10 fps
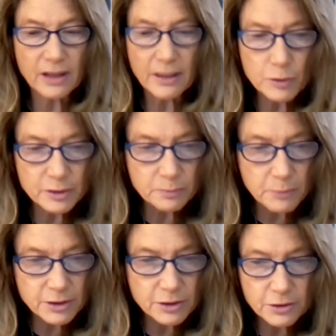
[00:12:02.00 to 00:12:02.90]
to love you as
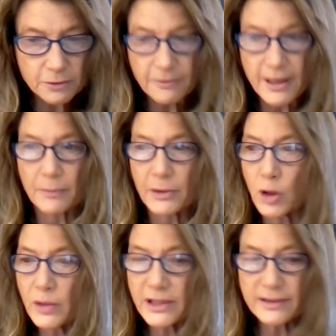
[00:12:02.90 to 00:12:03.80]
much as your family.
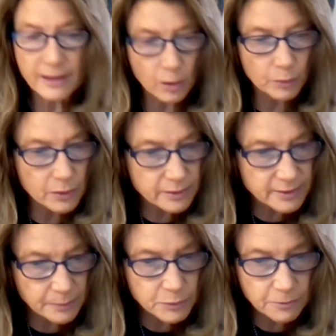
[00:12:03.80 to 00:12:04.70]
Nobody's going to help you
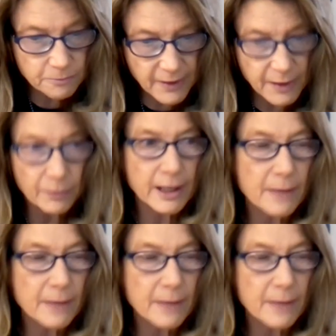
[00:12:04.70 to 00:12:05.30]
except your family.